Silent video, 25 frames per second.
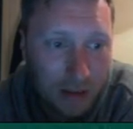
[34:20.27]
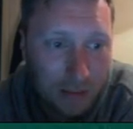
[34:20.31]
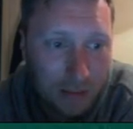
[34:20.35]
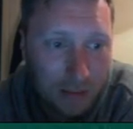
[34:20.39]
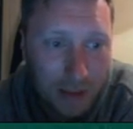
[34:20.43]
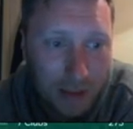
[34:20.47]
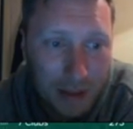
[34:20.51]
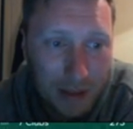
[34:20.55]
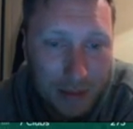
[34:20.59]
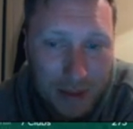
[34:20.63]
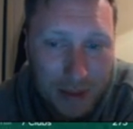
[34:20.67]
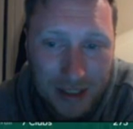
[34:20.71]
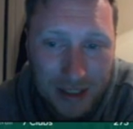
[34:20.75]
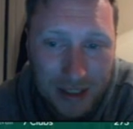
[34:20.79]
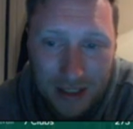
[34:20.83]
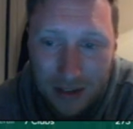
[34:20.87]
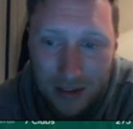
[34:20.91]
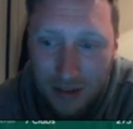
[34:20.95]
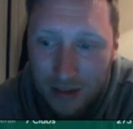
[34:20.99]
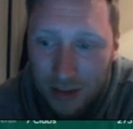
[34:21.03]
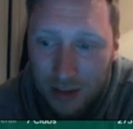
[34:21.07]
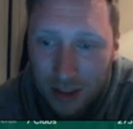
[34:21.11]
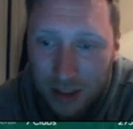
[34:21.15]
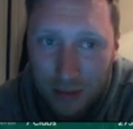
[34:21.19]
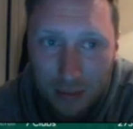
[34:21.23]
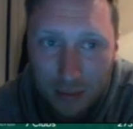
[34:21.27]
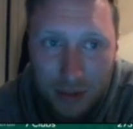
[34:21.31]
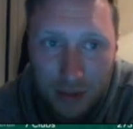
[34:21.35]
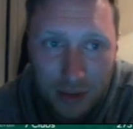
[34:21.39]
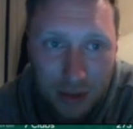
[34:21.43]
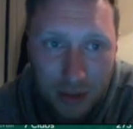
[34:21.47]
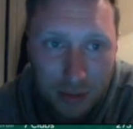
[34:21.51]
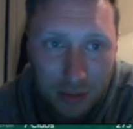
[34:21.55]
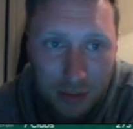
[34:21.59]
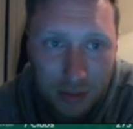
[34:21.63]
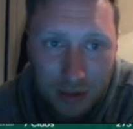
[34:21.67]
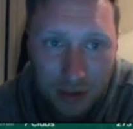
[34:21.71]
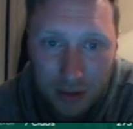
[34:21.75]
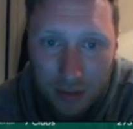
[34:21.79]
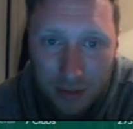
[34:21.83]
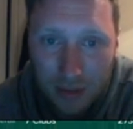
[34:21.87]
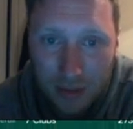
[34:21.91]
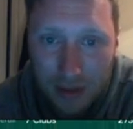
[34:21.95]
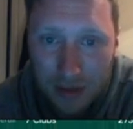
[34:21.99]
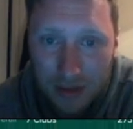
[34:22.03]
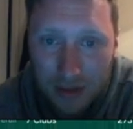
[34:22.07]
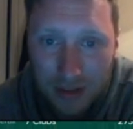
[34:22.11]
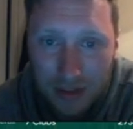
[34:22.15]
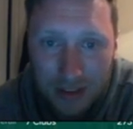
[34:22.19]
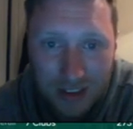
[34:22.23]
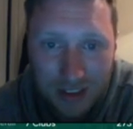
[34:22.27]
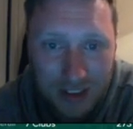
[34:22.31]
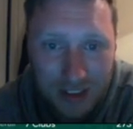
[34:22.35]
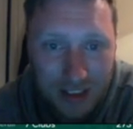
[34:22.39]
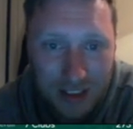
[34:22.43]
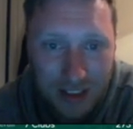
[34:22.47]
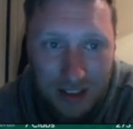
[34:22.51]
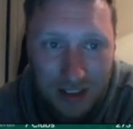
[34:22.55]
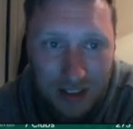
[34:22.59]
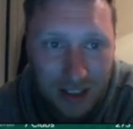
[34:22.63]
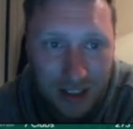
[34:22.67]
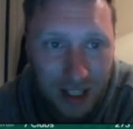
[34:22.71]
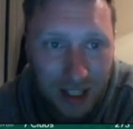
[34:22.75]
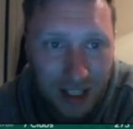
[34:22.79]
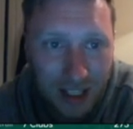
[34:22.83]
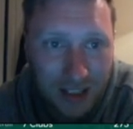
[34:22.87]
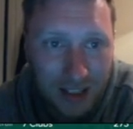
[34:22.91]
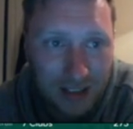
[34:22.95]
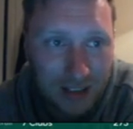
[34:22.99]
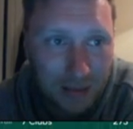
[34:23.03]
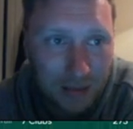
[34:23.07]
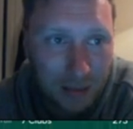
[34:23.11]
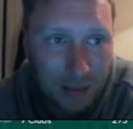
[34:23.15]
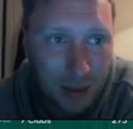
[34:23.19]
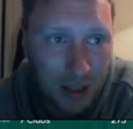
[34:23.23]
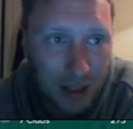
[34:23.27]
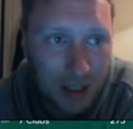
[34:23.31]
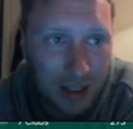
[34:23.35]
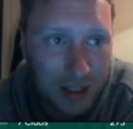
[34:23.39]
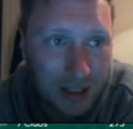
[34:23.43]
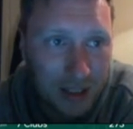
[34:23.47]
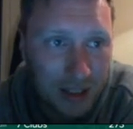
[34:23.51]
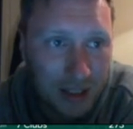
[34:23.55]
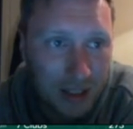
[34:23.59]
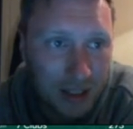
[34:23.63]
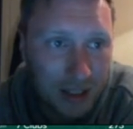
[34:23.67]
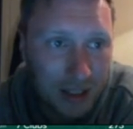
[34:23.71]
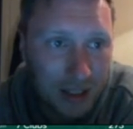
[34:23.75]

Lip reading: maybe down in the Championship or something. He's still an excellent player.